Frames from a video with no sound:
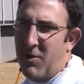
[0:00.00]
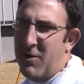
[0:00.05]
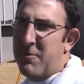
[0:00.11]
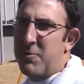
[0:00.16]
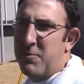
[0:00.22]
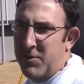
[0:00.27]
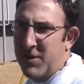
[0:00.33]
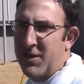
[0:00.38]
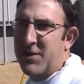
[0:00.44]

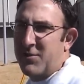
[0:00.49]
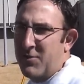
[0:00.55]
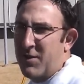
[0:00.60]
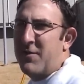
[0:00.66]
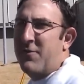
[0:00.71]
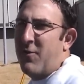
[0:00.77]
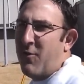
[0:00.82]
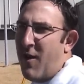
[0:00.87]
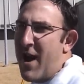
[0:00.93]
probably within
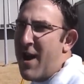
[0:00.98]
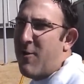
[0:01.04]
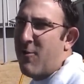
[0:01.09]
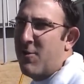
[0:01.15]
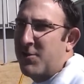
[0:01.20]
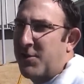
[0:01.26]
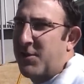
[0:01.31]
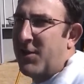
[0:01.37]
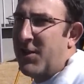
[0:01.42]
24
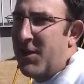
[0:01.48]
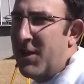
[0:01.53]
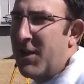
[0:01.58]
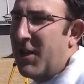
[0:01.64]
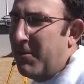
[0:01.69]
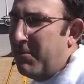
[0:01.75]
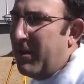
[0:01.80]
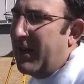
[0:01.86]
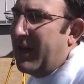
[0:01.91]
hours
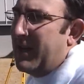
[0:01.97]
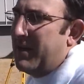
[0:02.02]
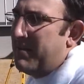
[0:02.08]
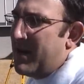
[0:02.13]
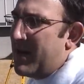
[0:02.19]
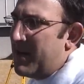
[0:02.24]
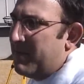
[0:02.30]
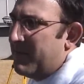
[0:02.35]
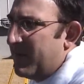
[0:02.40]
of picking
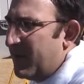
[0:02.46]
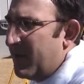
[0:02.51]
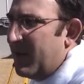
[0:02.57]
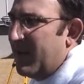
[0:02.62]
them up.